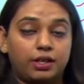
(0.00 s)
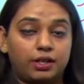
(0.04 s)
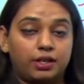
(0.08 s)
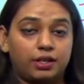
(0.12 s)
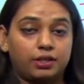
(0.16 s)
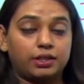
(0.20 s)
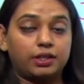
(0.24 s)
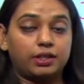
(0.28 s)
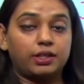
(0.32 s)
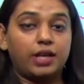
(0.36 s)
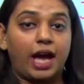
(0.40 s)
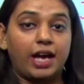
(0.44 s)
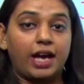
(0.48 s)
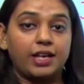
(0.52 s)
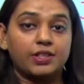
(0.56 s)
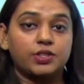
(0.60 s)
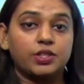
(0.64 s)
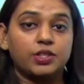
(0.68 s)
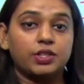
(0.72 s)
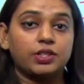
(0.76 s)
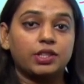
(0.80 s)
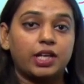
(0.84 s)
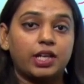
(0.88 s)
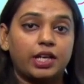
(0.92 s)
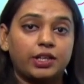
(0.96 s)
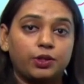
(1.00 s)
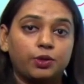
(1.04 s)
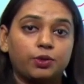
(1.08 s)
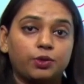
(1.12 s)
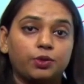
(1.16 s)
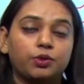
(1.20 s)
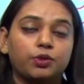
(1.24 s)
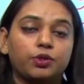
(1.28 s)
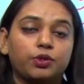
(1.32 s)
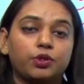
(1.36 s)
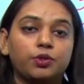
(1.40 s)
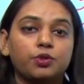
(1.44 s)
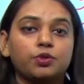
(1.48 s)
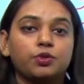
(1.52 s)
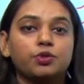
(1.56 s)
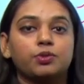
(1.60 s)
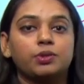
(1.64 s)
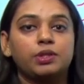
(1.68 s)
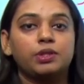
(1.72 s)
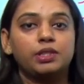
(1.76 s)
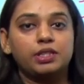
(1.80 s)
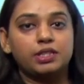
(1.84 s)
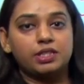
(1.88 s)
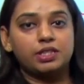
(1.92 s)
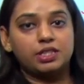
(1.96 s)
Digen that you
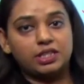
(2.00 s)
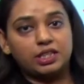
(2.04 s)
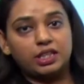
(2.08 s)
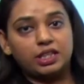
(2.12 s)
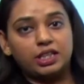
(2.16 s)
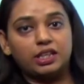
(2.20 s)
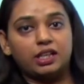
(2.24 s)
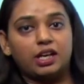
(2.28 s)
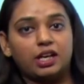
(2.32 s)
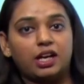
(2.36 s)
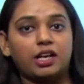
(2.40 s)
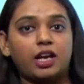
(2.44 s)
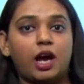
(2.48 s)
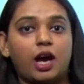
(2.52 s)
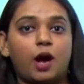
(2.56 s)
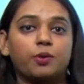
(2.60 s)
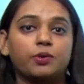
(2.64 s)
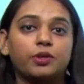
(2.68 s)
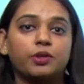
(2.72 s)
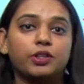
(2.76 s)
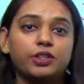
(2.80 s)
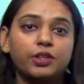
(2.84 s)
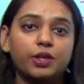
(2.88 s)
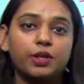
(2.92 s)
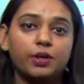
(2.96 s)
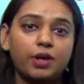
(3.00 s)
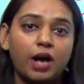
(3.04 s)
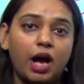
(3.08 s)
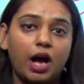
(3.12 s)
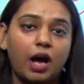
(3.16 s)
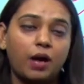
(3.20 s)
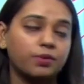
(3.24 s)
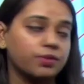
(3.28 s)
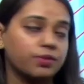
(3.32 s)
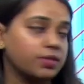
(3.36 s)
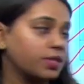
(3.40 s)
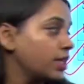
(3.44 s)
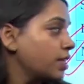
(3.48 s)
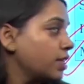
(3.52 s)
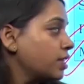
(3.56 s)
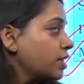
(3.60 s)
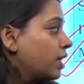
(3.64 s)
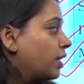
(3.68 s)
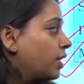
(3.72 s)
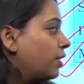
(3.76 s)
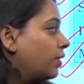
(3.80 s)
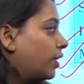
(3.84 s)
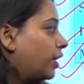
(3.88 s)
usually see around in your houses.